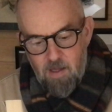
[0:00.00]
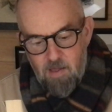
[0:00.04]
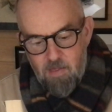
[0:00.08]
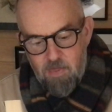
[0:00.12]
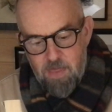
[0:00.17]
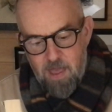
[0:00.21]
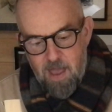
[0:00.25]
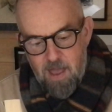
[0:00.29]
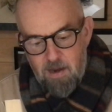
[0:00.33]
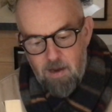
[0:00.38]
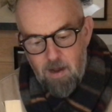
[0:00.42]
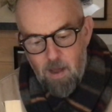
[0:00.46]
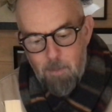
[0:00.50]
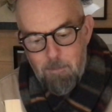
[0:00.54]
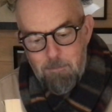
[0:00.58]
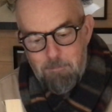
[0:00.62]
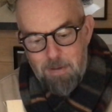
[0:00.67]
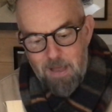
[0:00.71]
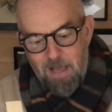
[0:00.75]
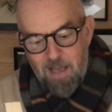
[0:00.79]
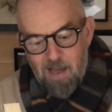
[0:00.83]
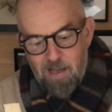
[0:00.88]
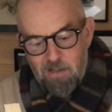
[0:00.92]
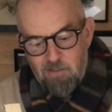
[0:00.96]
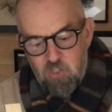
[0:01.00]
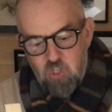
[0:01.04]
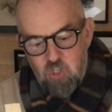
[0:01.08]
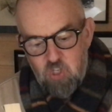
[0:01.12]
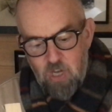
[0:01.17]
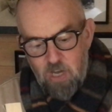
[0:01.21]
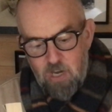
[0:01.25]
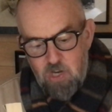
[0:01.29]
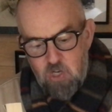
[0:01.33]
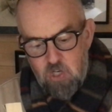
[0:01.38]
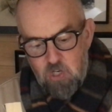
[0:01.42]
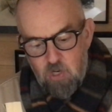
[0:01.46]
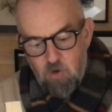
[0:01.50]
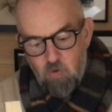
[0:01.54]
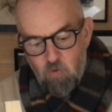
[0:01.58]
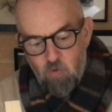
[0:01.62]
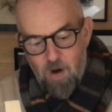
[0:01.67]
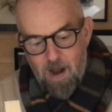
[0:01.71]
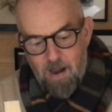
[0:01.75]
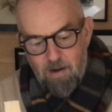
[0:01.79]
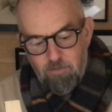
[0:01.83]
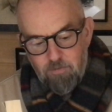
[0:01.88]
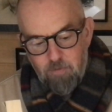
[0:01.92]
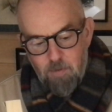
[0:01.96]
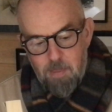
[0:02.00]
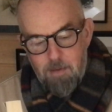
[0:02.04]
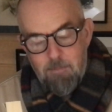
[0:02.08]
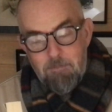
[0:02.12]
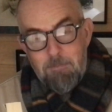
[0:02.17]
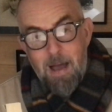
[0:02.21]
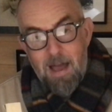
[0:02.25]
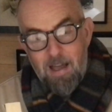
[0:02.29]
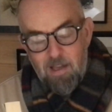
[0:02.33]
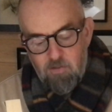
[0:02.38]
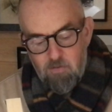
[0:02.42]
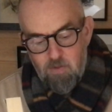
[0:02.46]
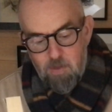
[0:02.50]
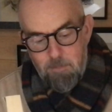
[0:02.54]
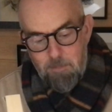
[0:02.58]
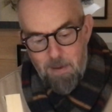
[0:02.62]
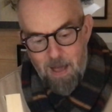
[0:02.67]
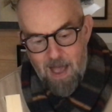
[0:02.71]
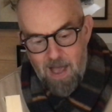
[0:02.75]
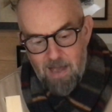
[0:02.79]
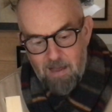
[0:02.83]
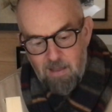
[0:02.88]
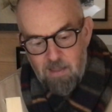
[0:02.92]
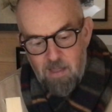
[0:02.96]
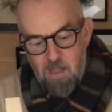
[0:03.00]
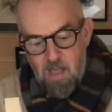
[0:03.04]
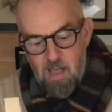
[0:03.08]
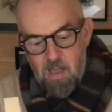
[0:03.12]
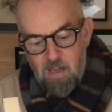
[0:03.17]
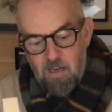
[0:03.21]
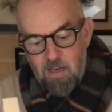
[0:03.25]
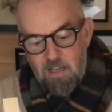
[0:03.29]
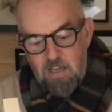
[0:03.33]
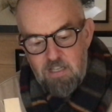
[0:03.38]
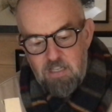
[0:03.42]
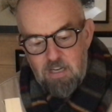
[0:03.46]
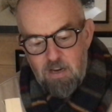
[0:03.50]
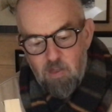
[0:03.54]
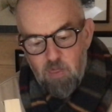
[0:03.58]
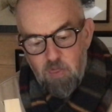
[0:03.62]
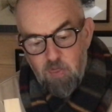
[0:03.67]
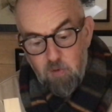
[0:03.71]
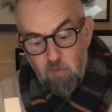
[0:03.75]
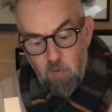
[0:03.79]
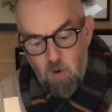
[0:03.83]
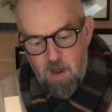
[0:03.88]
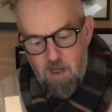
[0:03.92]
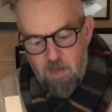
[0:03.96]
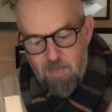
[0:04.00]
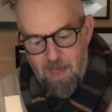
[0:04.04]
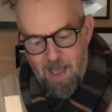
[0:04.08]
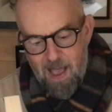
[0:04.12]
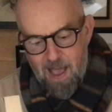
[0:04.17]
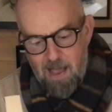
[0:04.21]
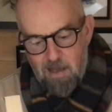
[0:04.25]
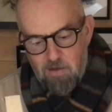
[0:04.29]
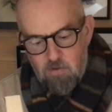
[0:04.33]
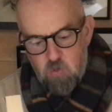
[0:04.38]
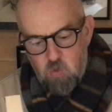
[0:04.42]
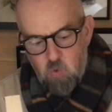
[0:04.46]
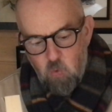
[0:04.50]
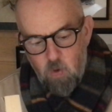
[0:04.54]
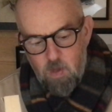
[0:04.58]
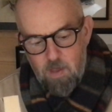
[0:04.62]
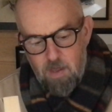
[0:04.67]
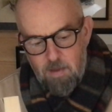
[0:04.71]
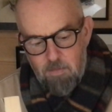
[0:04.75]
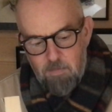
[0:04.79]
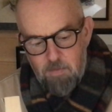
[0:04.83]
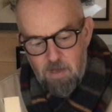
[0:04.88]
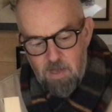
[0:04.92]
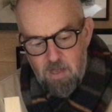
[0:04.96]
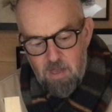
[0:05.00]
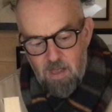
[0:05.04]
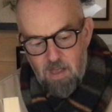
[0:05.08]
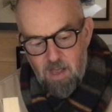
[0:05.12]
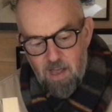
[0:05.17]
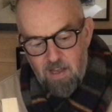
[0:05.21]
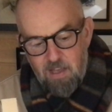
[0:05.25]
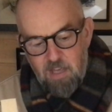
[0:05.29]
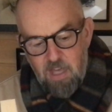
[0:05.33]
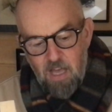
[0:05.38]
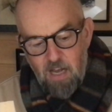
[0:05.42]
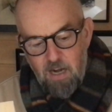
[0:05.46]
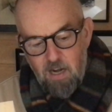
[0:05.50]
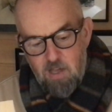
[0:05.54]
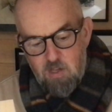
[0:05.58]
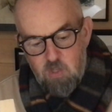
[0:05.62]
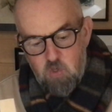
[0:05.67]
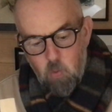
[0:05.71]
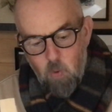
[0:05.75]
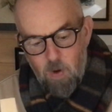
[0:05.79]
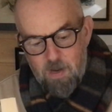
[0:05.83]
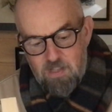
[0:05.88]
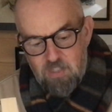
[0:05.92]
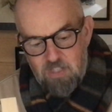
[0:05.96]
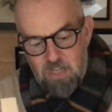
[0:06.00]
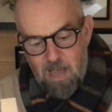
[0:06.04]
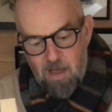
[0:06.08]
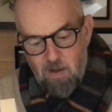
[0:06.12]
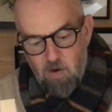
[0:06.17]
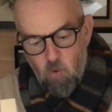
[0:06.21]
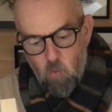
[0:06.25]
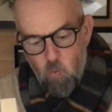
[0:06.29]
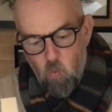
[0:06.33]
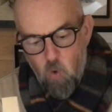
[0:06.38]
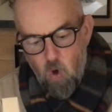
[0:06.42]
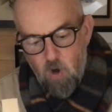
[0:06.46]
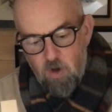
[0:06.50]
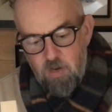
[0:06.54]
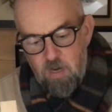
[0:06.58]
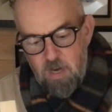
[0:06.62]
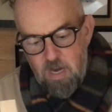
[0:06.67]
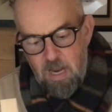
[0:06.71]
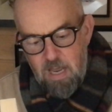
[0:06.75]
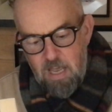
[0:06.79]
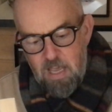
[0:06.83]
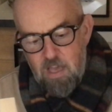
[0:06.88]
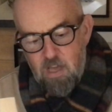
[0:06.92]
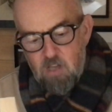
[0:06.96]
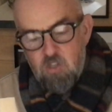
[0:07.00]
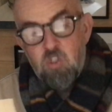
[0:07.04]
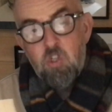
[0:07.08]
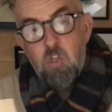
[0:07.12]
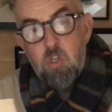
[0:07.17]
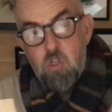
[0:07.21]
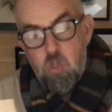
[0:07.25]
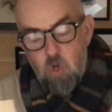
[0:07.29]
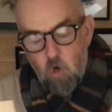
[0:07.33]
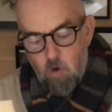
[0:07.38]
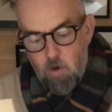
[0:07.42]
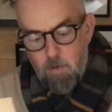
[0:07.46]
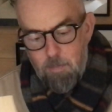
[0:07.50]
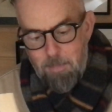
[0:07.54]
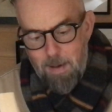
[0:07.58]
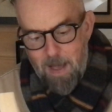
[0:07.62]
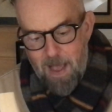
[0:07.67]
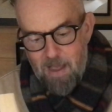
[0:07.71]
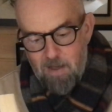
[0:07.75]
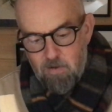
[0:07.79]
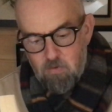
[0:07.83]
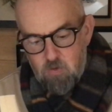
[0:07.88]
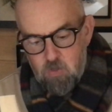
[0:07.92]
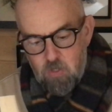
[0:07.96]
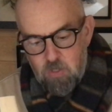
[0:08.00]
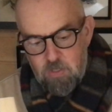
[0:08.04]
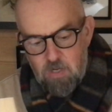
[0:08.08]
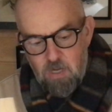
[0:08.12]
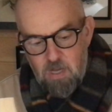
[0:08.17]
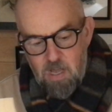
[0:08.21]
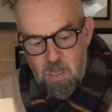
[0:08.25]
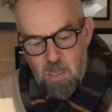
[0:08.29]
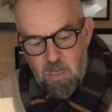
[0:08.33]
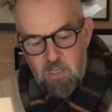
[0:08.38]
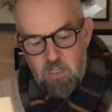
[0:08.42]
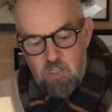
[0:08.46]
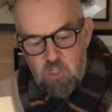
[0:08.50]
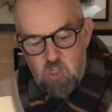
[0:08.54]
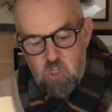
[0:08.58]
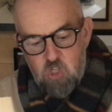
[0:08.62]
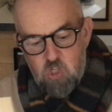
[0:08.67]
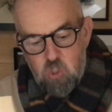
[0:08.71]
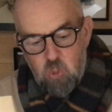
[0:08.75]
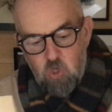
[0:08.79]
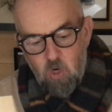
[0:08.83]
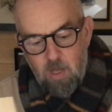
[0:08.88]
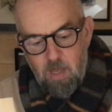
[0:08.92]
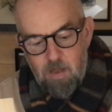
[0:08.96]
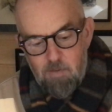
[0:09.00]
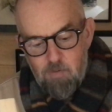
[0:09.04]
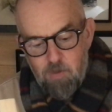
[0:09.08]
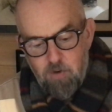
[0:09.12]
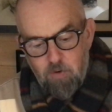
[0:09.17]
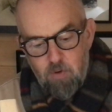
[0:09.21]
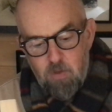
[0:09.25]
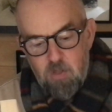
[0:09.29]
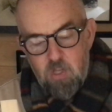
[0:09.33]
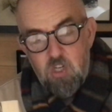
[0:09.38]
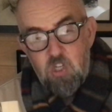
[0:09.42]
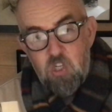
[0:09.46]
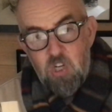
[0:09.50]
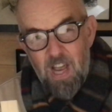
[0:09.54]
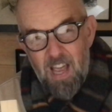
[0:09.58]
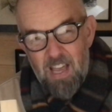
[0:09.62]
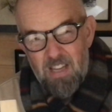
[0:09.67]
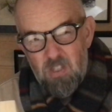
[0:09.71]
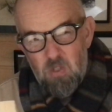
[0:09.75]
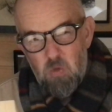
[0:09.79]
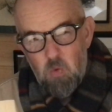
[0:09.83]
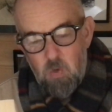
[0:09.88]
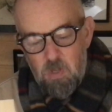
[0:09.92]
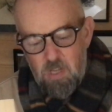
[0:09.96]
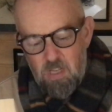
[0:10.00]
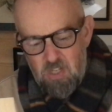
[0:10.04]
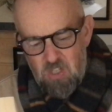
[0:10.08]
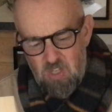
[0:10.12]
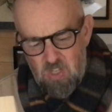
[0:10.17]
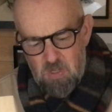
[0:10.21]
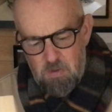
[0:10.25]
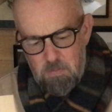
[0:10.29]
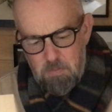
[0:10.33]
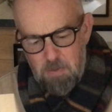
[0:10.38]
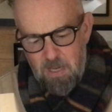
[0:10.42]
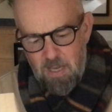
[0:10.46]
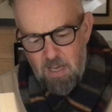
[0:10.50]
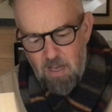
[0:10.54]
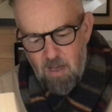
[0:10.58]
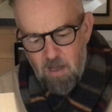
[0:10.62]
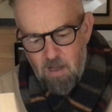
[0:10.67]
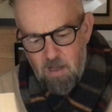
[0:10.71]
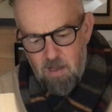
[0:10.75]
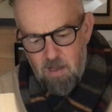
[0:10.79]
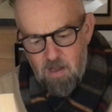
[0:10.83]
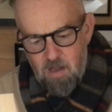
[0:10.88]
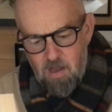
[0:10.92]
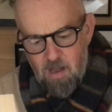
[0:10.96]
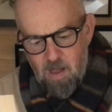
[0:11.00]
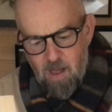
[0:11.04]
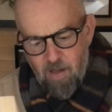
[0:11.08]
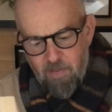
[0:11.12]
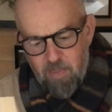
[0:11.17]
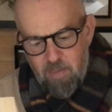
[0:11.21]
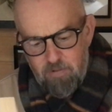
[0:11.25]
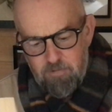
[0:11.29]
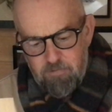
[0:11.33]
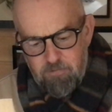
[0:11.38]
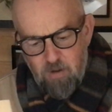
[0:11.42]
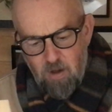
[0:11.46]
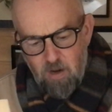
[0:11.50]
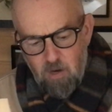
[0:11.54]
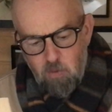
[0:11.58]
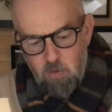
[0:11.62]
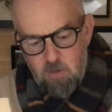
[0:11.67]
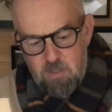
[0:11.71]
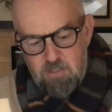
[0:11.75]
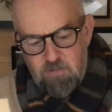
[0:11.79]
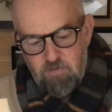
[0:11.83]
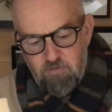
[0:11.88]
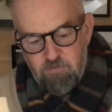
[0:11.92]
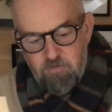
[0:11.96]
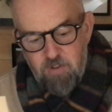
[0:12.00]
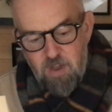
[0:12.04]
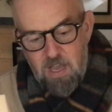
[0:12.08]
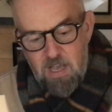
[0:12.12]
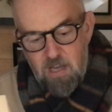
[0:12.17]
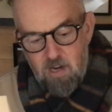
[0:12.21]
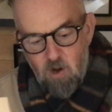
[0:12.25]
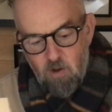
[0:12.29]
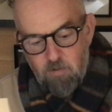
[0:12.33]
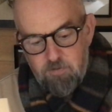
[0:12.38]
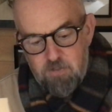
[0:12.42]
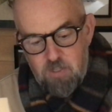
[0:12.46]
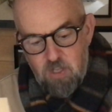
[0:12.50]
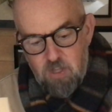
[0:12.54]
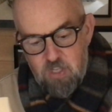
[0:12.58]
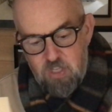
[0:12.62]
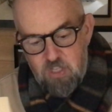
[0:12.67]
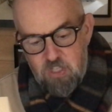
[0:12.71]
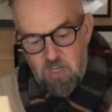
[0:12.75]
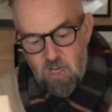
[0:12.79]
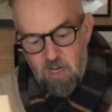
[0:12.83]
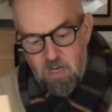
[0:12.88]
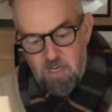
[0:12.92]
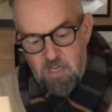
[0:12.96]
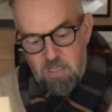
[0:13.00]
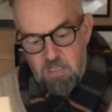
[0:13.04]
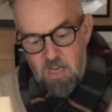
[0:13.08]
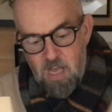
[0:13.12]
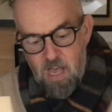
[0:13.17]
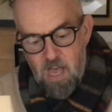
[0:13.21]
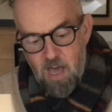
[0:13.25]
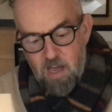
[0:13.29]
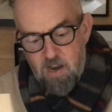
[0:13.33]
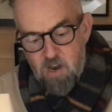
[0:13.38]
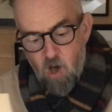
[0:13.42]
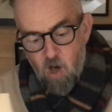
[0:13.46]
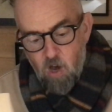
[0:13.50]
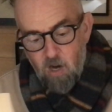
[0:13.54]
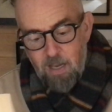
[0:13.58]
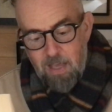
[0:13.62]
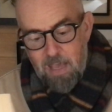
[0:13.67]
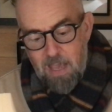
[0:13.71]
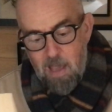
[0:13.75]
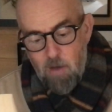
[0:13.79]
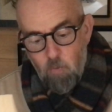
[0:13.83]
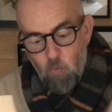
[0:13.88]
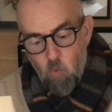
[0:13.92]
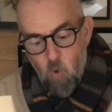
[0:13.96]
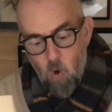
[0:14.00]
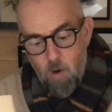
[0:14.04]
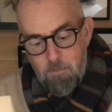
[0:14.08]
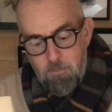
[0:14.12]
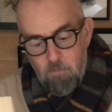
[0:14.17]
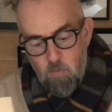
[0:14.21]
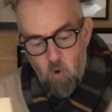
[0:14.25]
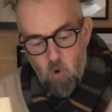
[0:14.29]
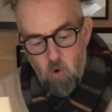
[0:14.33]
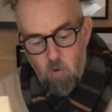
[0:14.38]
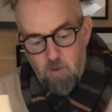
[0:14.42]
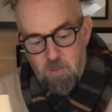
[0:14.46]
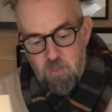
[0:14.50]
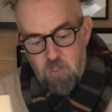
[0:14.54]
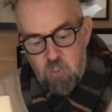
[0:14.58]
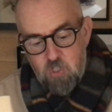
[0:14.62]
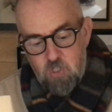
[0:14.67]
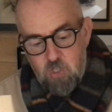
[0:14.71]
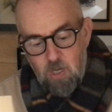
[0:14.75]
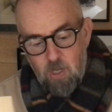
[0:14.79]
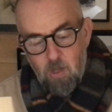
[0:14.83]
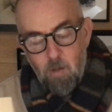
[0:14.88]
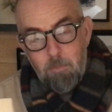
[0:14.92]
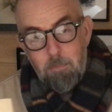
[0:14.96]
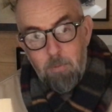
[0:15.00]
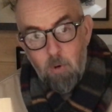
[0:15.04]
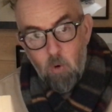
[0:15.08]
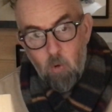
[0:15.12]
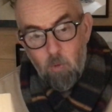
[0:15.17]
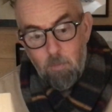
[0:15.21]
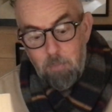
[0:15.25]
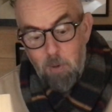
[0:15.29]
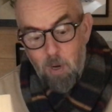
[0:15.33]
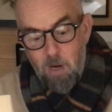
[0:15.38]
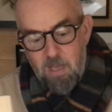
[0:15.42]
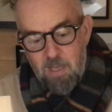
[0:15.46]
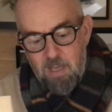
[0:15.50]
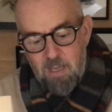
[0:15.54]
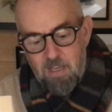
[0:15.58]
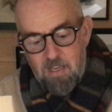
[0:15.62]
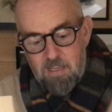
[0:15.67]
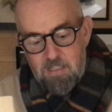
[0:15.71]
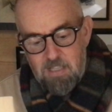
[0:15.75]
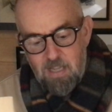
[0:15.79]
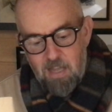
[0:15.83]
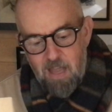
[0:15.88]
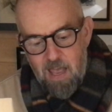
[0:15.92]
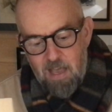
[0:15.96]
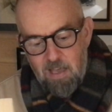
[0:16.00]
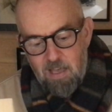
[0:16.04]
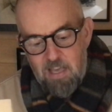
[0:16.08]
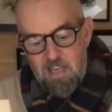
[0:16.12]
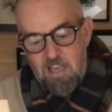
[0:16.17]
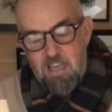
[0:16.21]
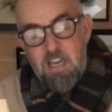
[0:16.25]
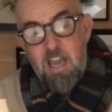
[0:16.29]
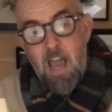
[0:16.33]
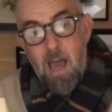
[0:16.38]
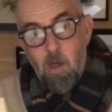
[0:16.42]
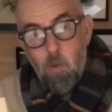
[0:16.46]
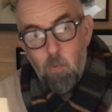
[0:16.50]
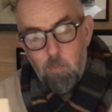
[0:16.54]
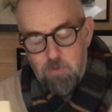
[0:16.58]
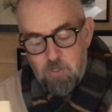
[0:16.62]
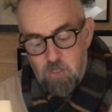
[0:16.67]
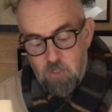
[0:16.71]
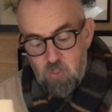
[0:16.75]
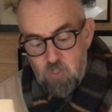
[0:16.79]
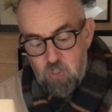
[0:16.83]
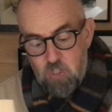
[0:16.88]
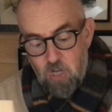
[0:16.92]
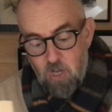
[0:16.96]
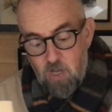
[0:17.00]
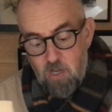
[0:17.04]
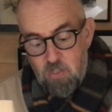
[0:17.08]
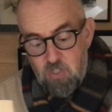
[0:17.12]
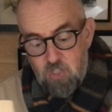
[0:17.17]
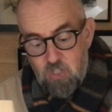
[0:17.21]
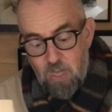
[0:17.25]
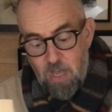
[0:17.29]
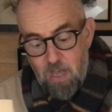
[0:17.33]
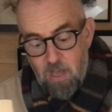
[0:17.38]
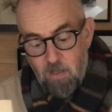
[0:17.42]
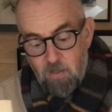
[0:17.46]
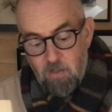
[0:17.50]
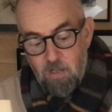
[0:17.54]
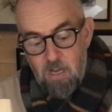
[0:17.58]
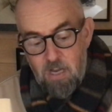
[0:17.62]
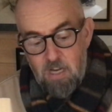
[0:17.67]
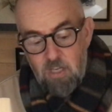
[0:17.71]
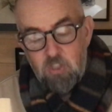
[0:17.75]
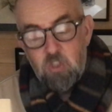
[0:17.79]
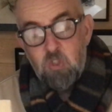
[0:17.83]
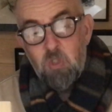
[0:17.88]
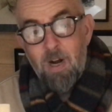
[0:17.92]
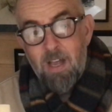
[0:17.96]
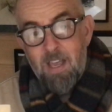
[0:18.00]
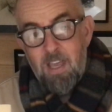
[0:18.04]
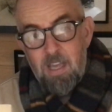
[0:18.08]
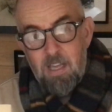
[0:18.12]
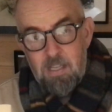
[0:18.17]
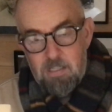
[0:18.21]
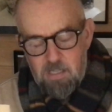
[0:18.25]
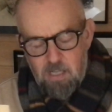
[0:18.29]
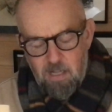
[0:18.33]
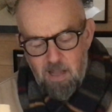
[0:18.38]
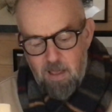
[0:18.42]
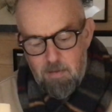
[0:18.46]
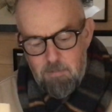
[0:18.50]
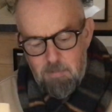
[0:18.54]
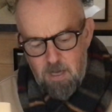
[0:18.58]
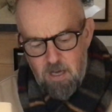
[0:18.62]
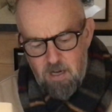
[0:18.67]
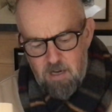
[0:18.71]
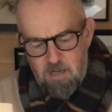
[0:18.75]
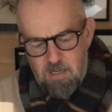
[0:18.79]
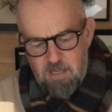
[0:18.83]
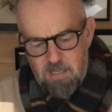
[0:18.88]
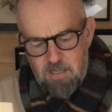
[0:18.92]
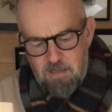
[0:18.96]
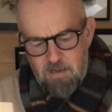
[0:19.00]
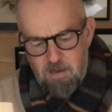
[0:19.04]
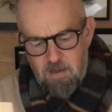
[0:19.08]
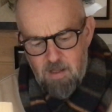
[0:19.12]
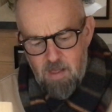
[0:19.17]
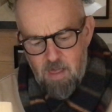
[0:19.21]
Then a big Alsatian ran from the back of the pack, leading 3 other hounds with him. Achilles went down on one knee as the dog pounced. He struck him through the chest with his spear, and the followers veered off to the side, and Ollie hit one more with the steel ball, breaking its leg. It yelped and turned tail, dragging its leg behind.